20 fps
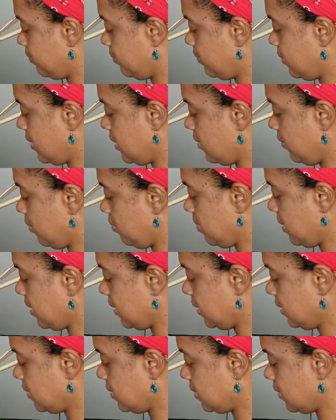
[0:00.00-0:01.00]
the other
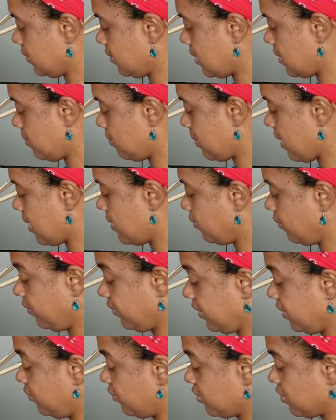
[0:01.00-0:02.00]
paint, I don't
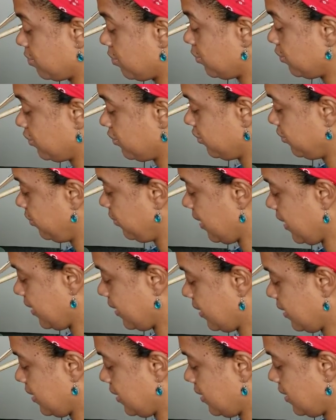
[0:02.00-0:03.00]
think you're supposed to do that,
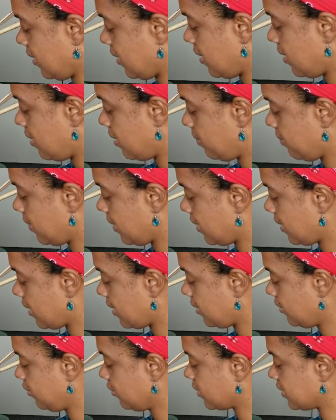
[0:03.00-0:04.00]

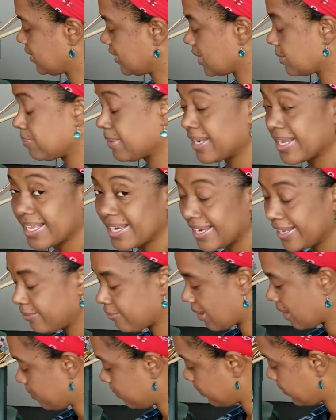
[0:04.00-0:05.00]
you can take a bit of cling
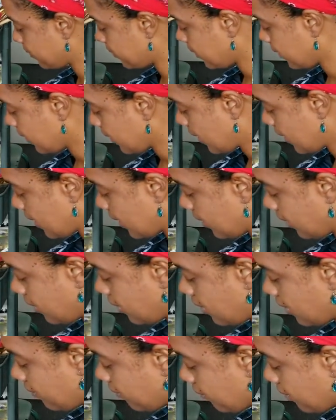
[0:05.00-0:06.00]
wrap and
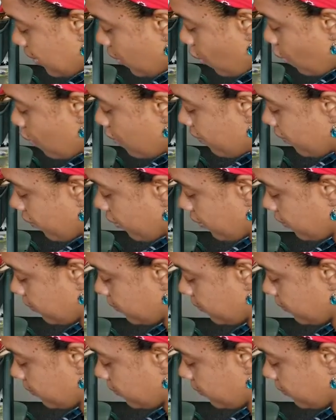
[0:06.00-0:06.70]
cover it over.